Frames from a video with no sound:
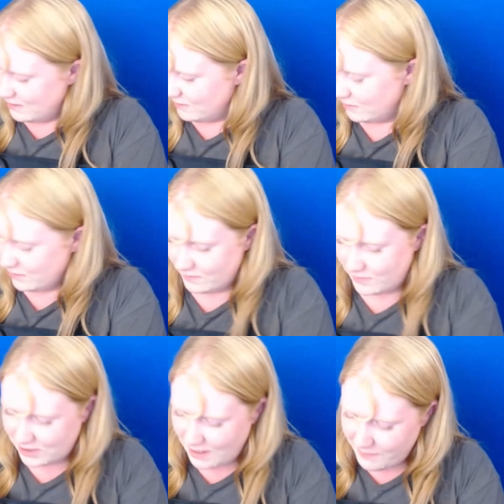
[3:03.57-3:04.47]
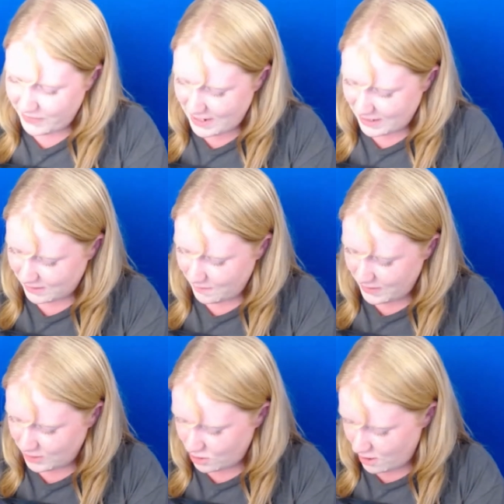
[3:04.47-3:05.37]
or something,
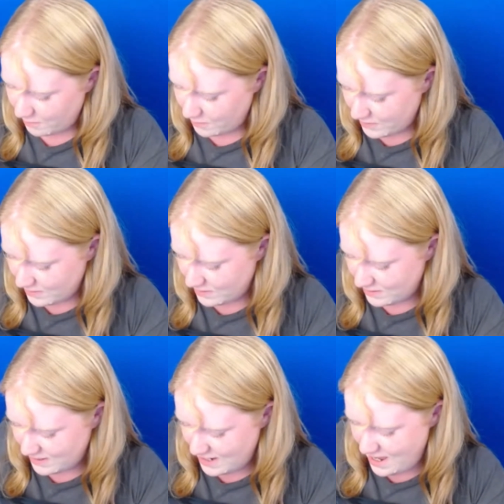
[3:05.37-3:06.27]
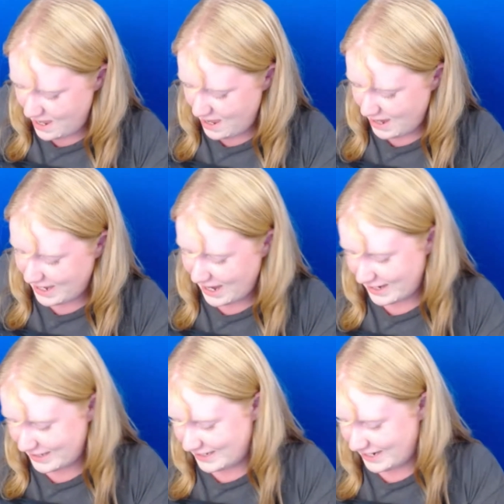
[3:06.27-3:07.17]
something sharp. I gotta see